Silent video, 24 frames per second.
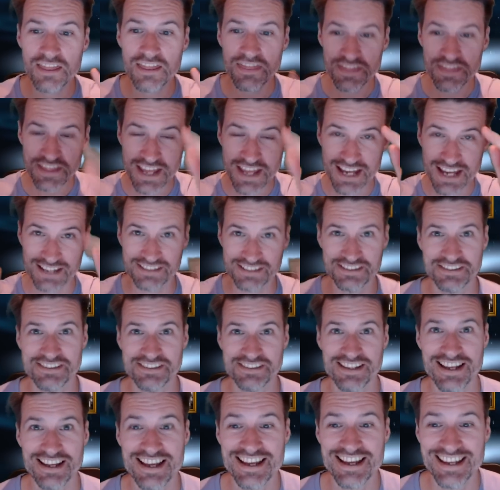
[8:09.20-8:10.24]
Yes.
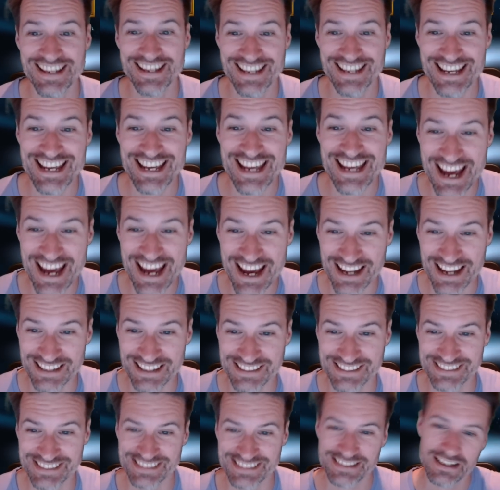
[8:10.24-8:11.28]

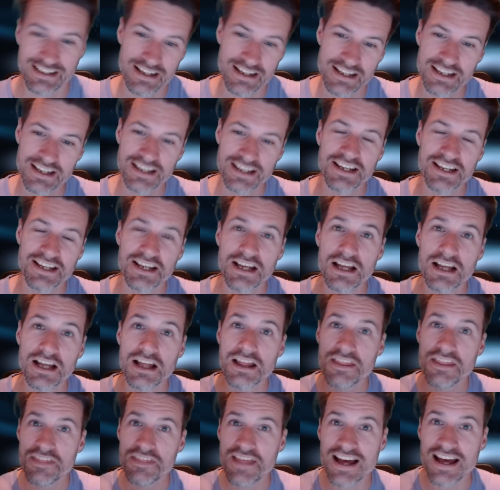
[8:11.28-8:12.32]
Yes.
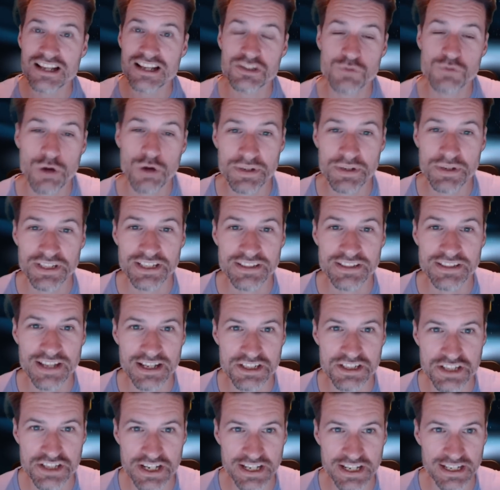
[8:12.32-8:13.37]
That's why we did
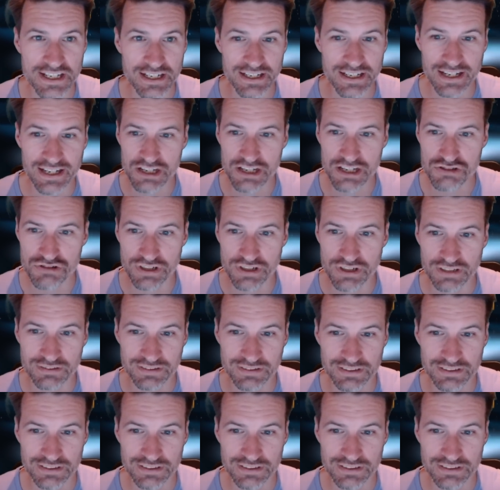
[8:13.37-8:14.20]
that cheeky little extra.